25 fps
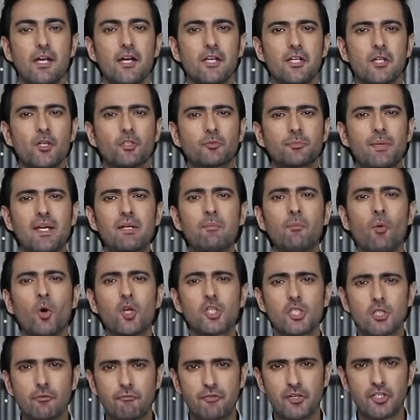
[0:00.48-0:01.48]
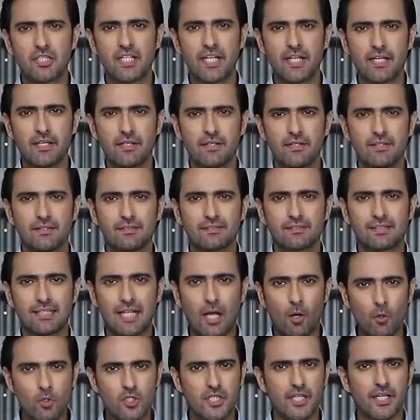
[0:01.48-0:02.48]
You spend most of your day
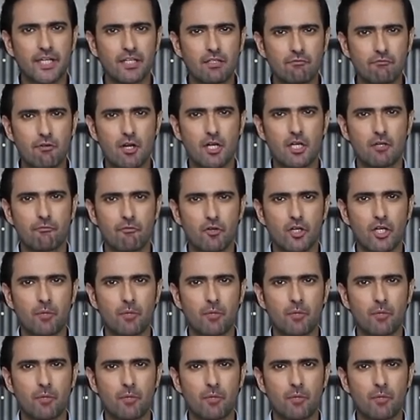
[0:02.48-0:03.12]
slouching in front of a